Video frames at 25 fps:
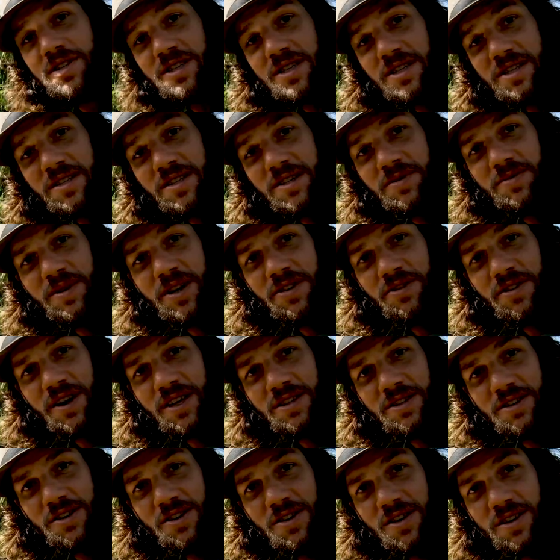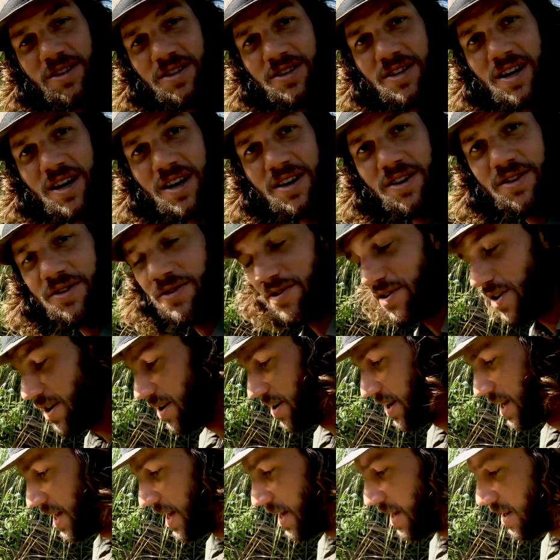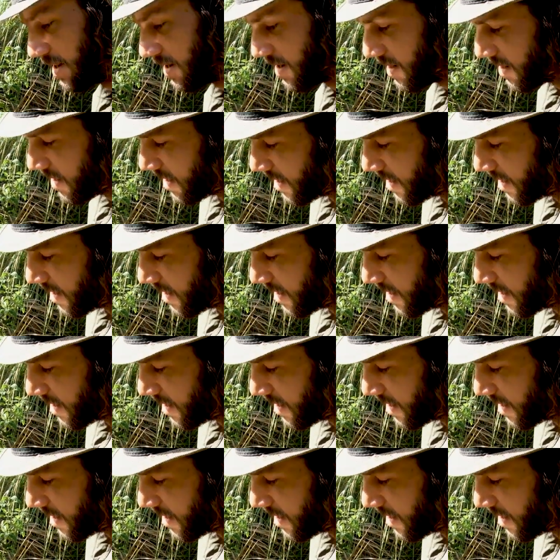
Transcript: system that runs alongside of the road here.